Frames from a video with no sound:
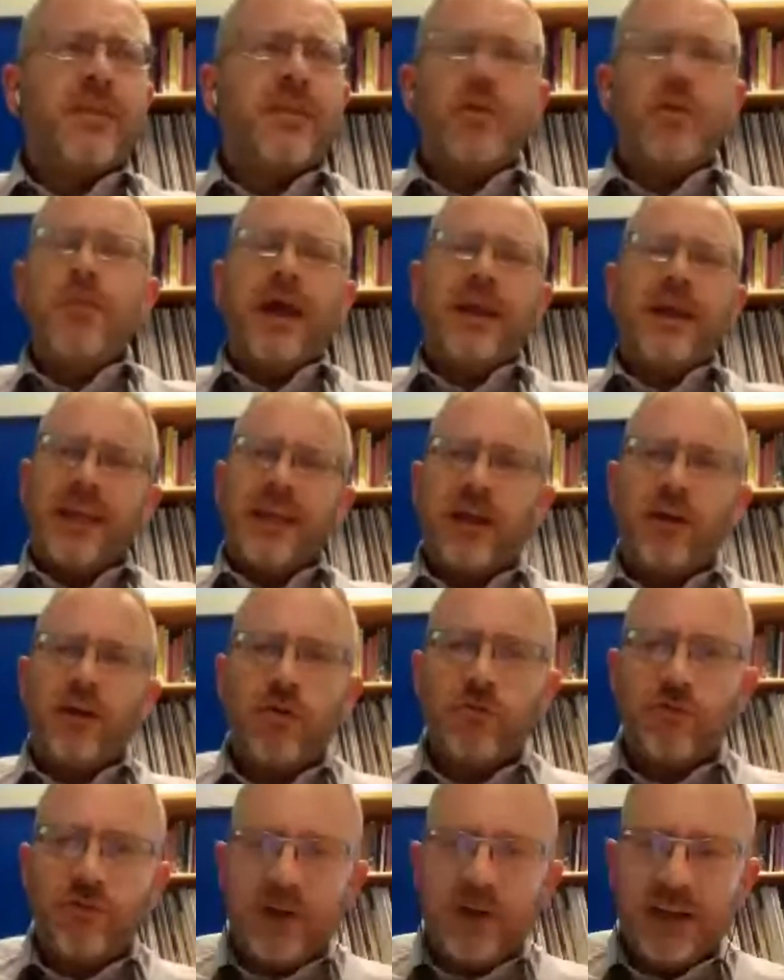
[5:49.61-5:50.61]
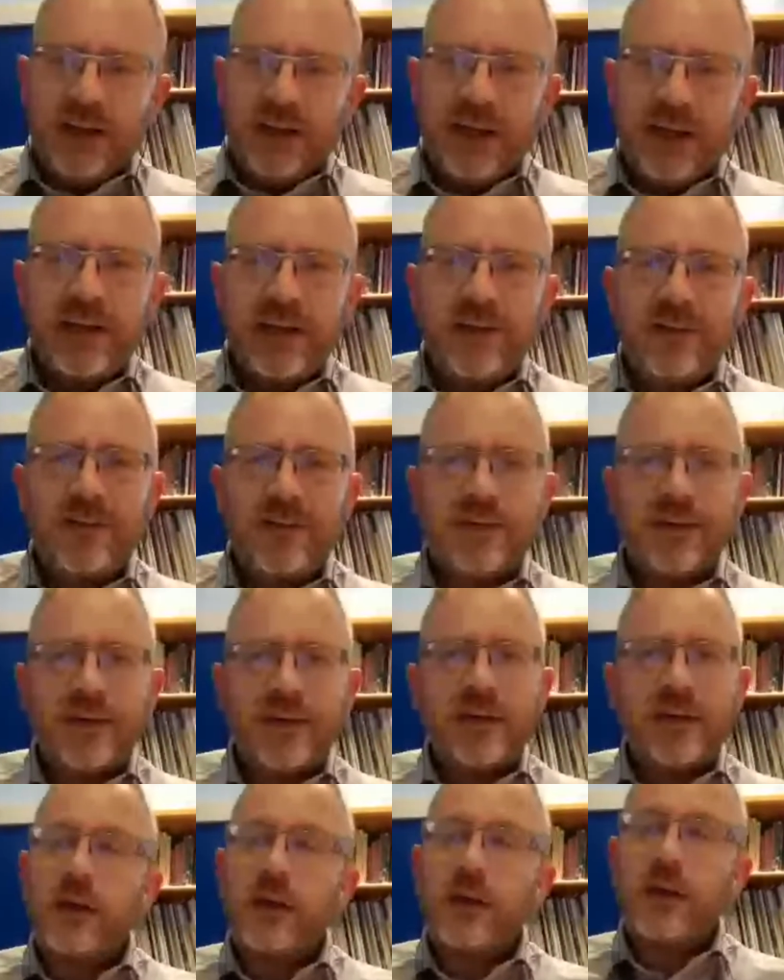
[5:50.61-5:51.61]
"You made that look really
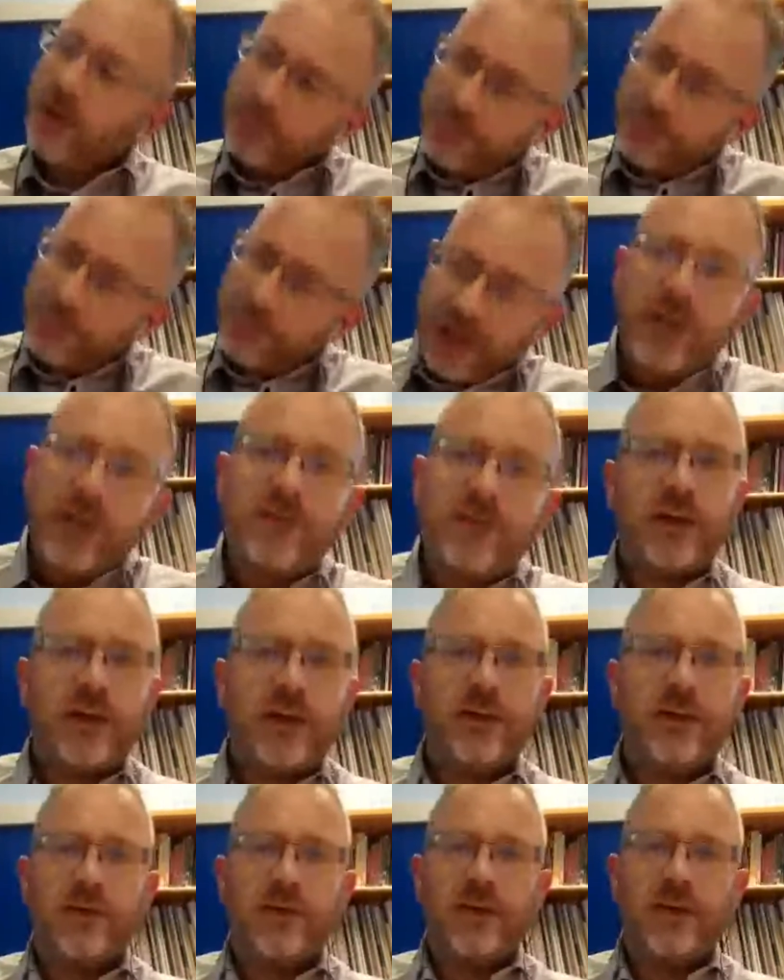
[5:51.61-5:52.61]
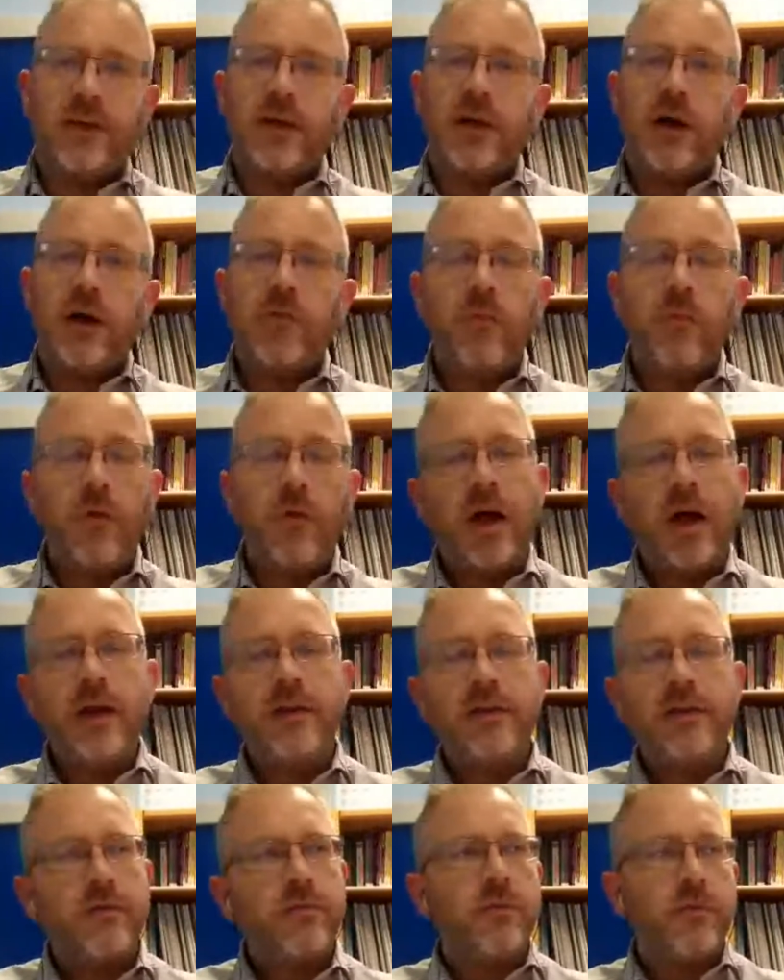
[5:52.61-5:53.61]
easy." It is easy,
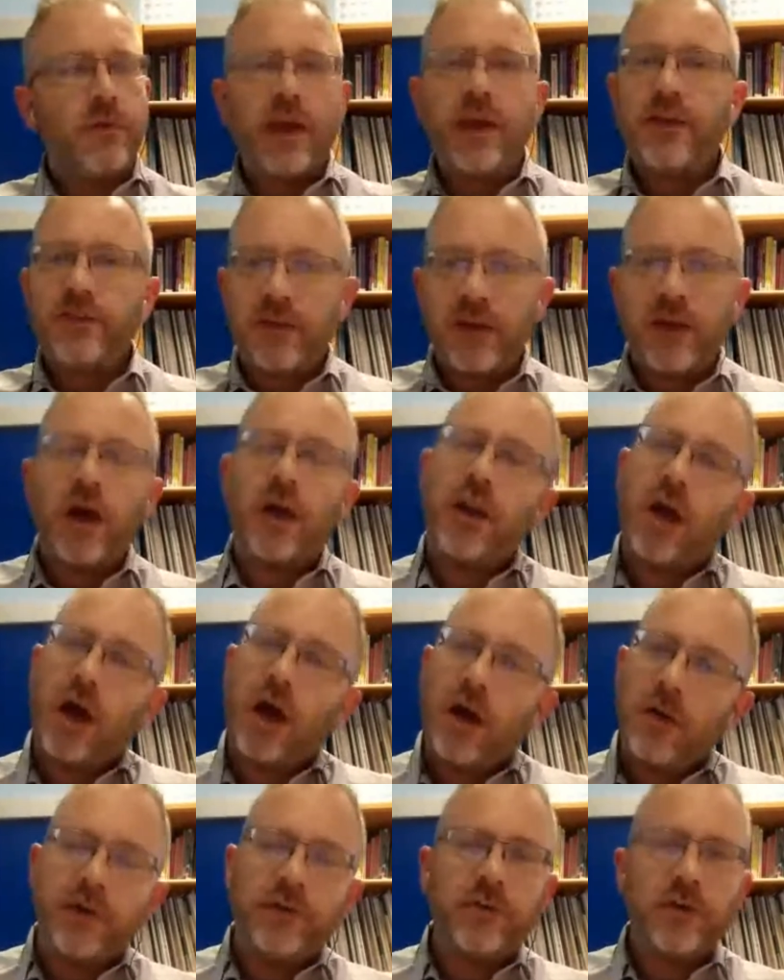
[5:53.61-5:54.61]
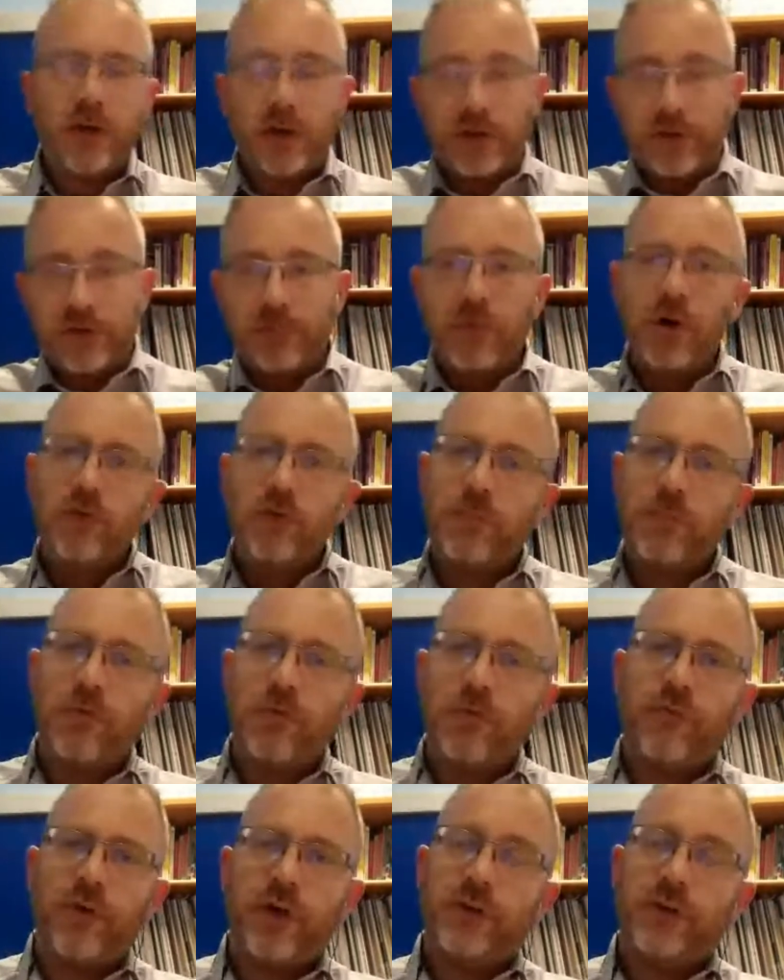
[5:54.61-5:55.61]
and easy, I know, is a
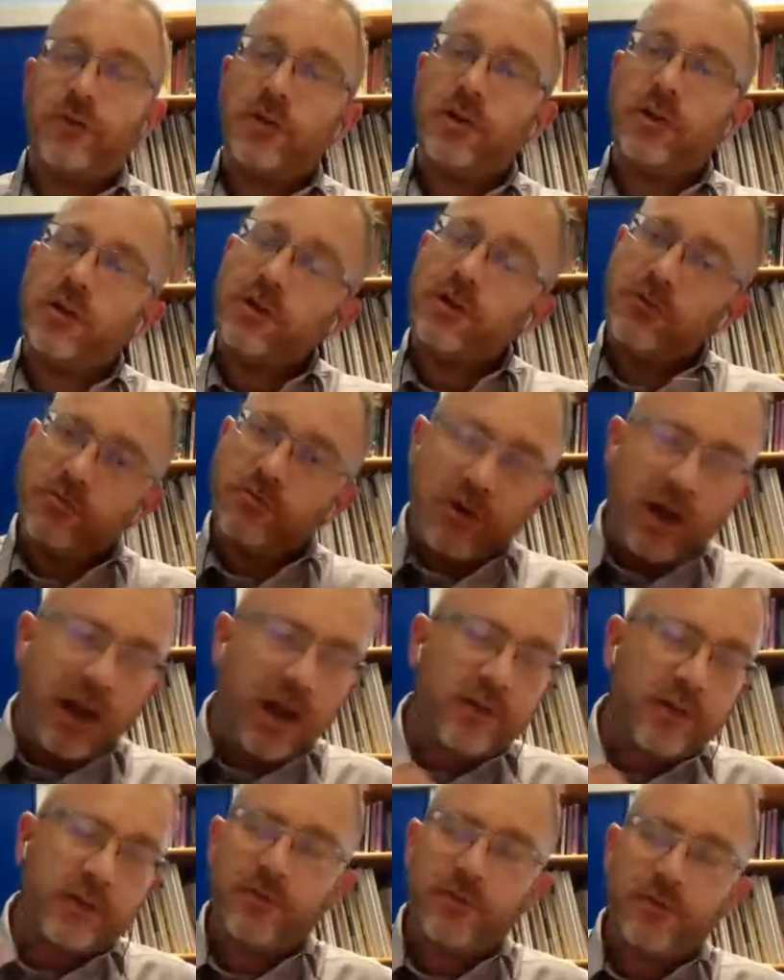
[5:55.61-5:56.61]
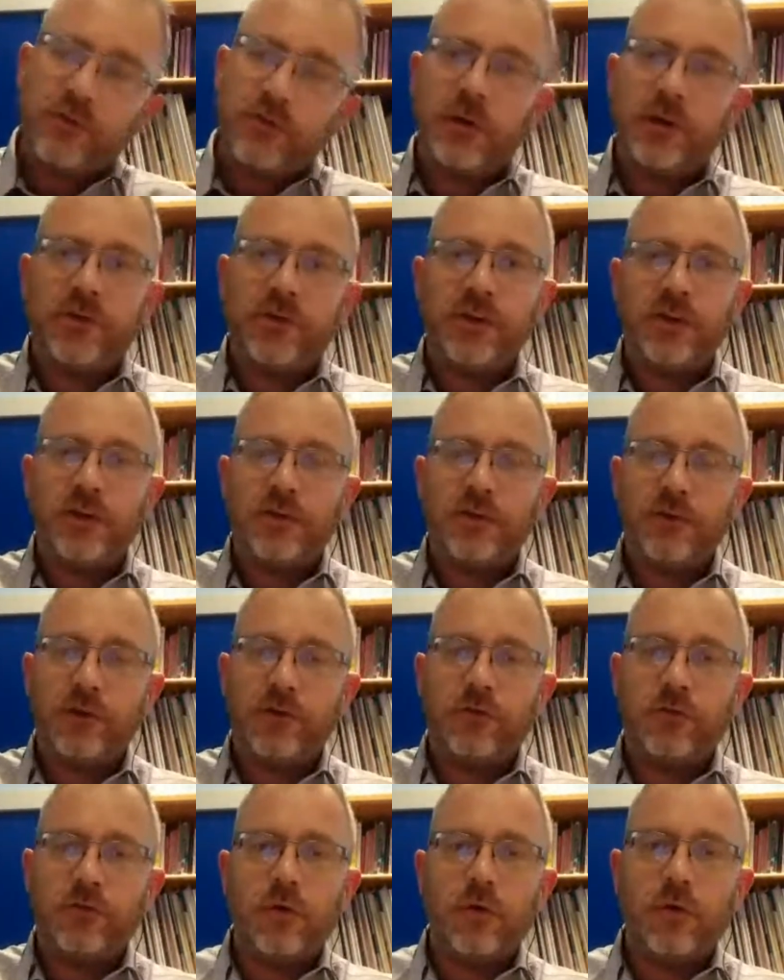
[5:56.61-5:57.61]
movable feast and is relative to each
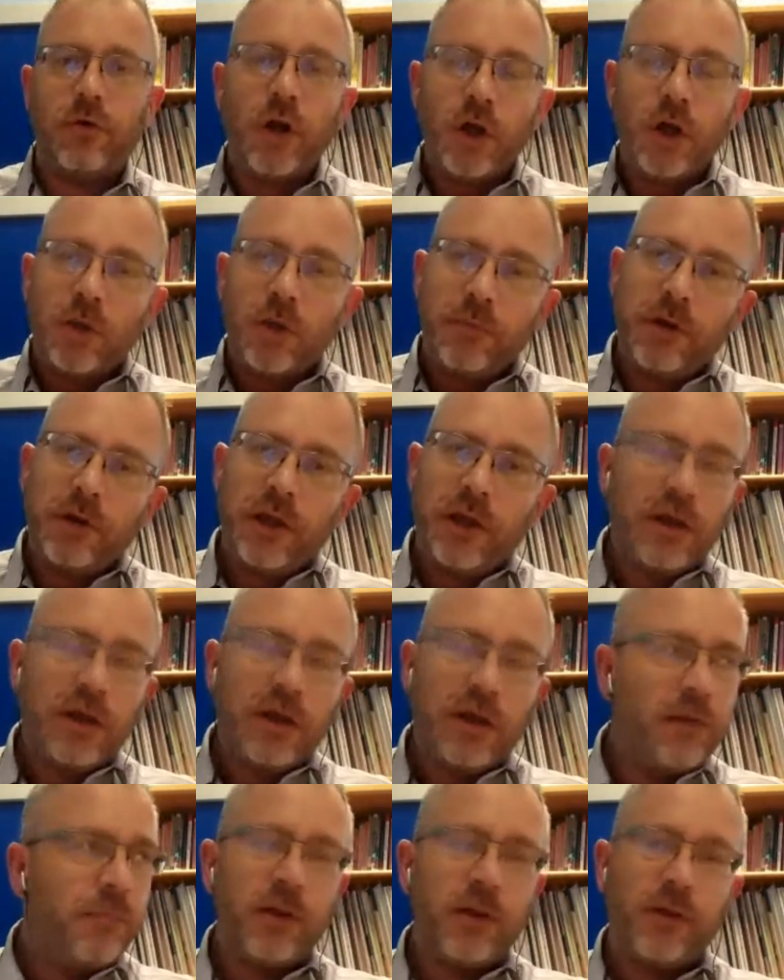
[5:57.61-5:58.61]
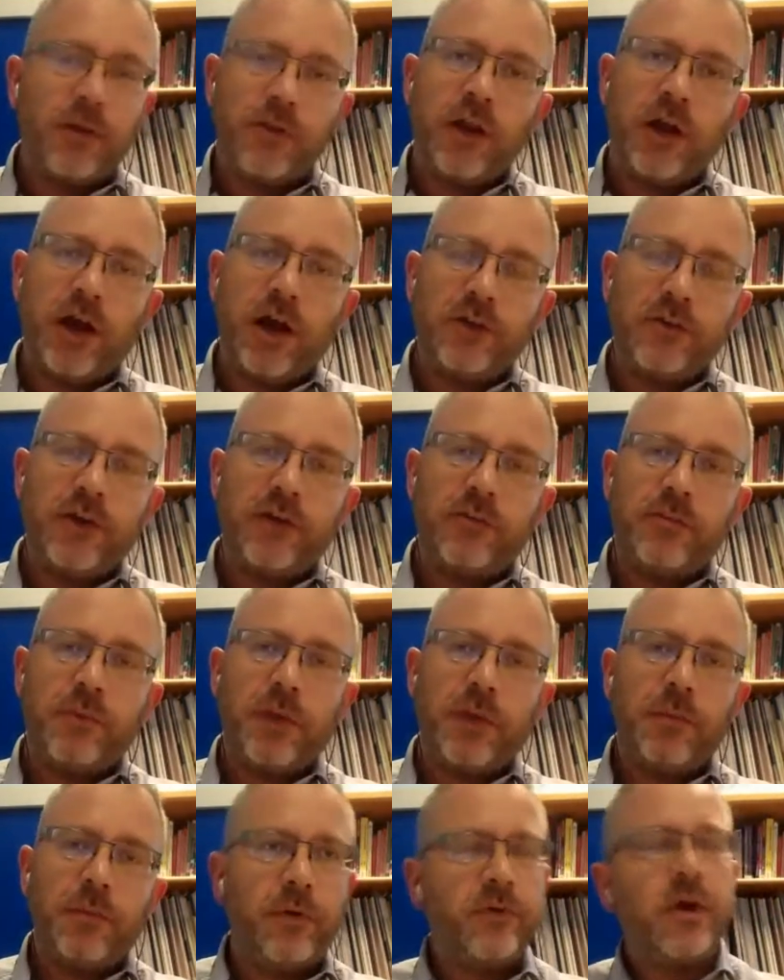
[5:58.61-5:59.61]
individual. But the thing that I say to
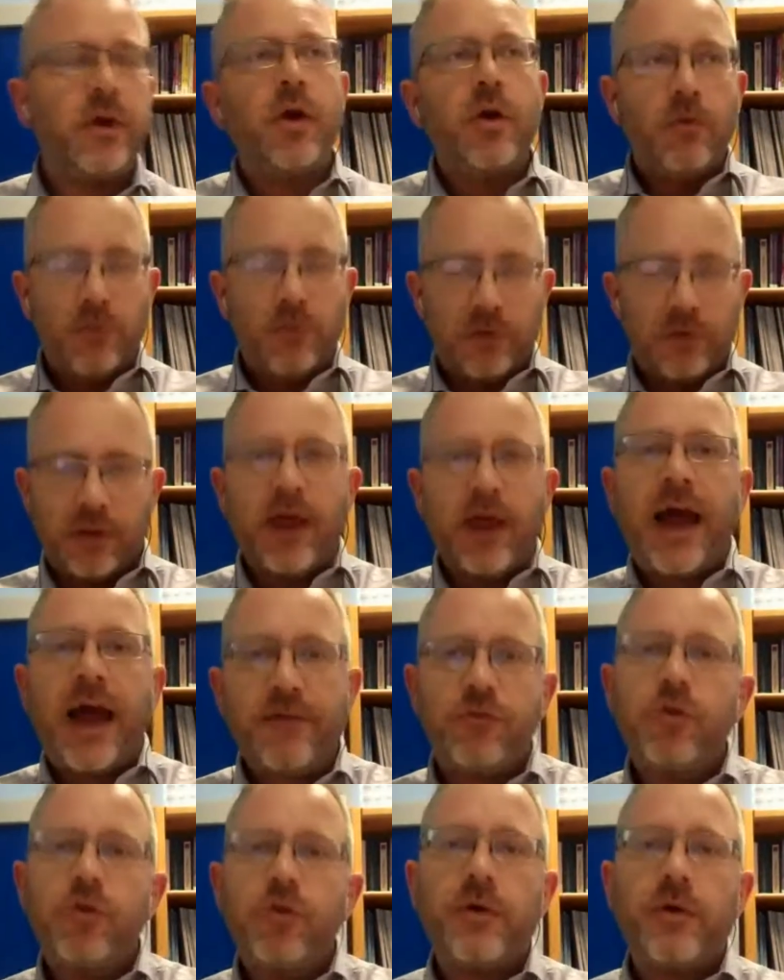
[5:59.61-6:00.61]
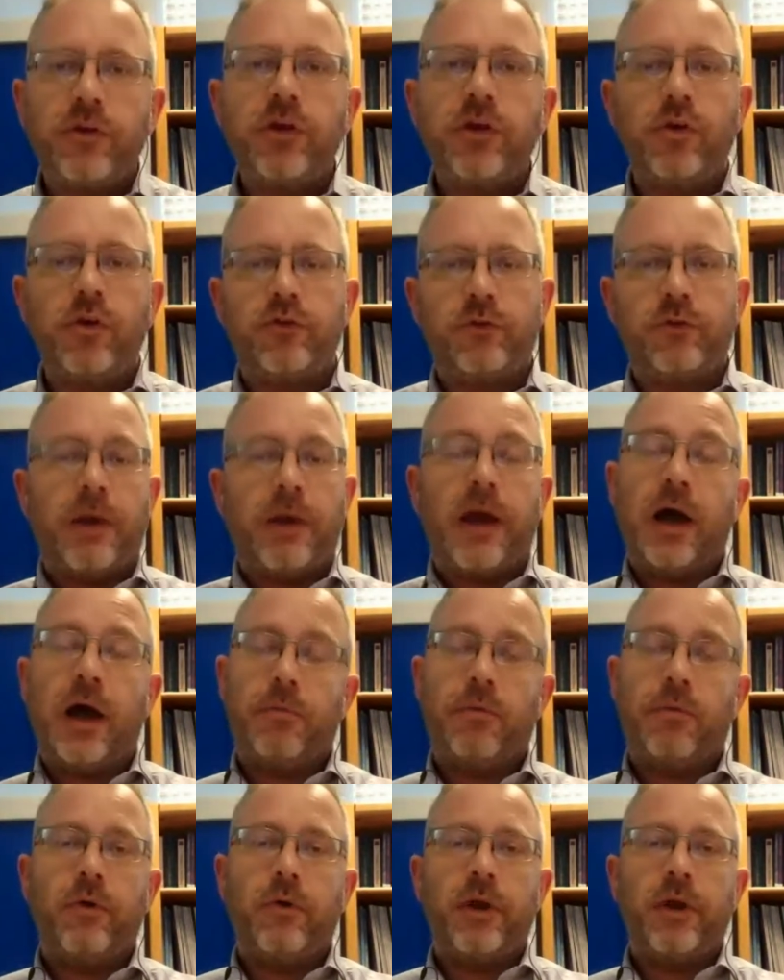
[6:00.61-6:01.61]
people is, have you ever used
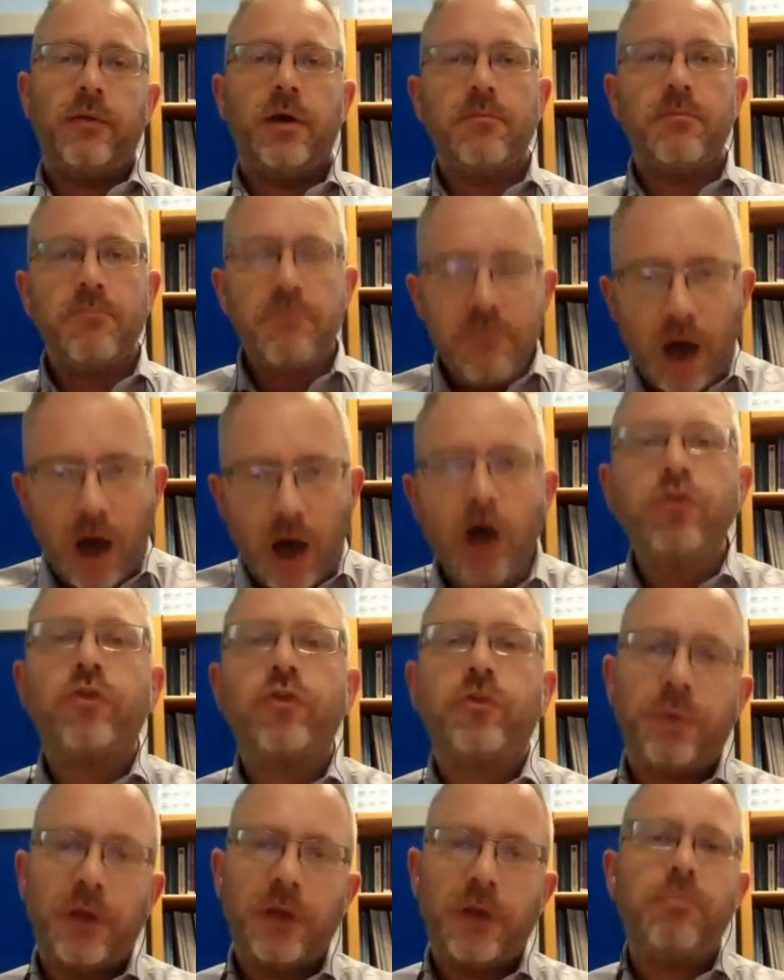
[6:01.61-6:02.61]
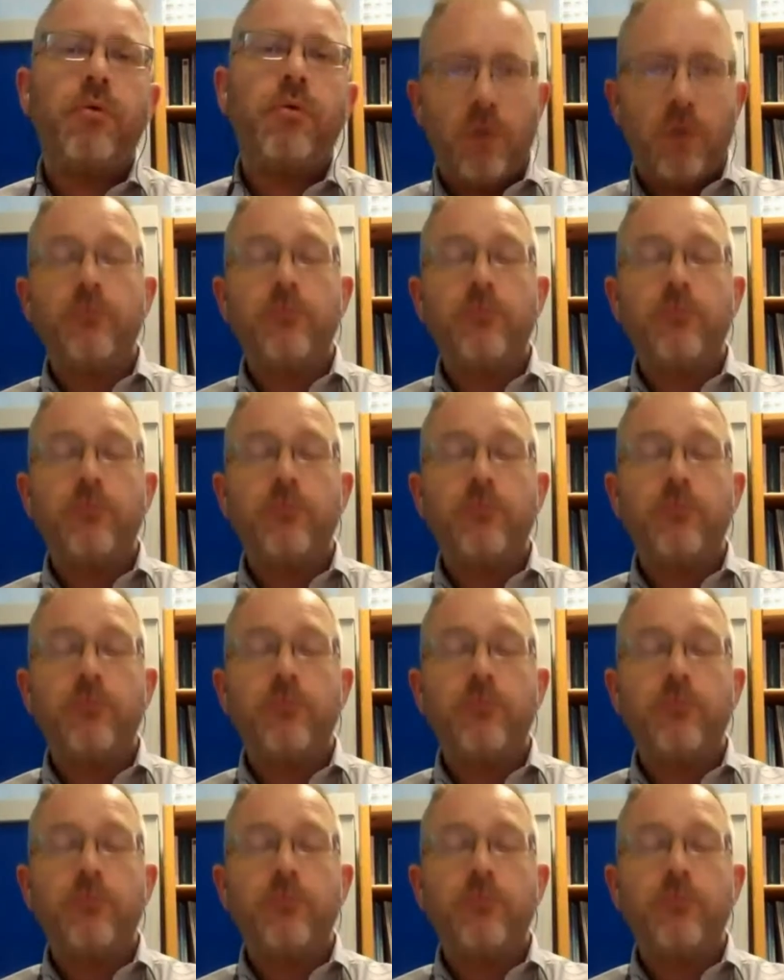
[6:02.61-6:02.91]
PowerPoint? And most people